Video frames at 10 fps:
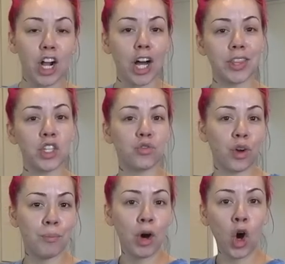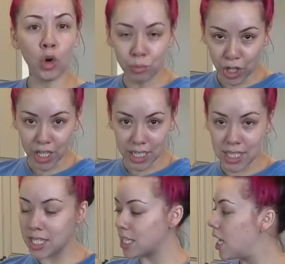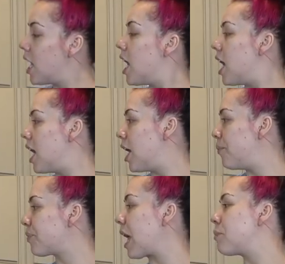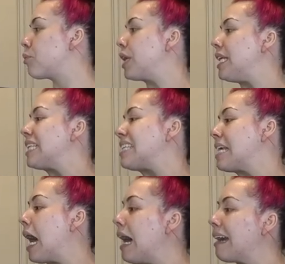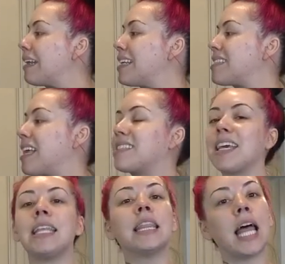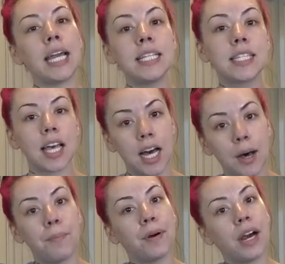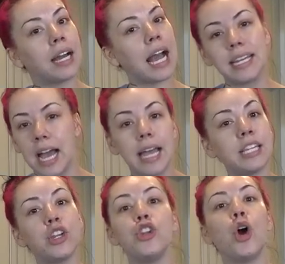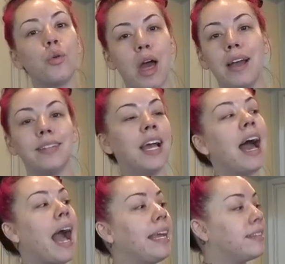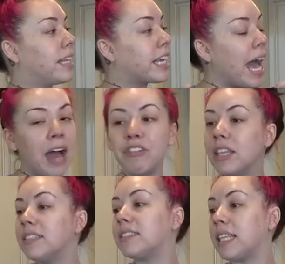I got this from Home Goods. I'm reading the tag and it says it lights up. I didn't know that. Like half of these